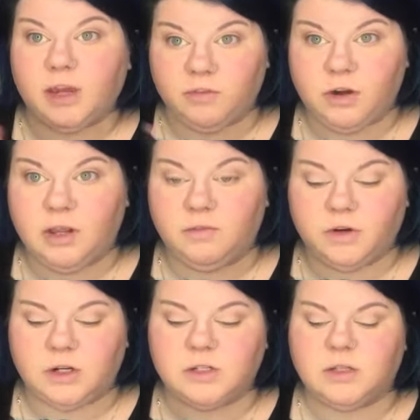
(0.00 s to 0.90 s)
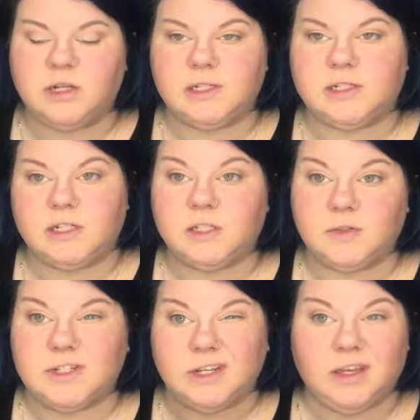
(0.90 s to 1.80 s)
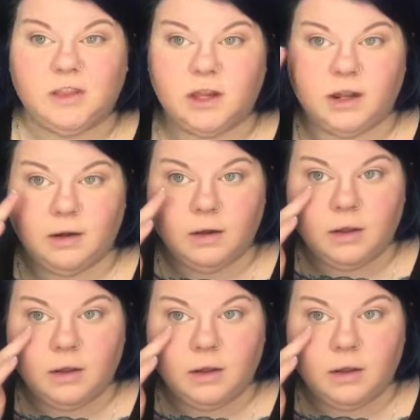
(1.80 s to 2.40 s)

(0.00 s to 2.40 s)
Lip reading: of your hand first so that it's not so sticky that it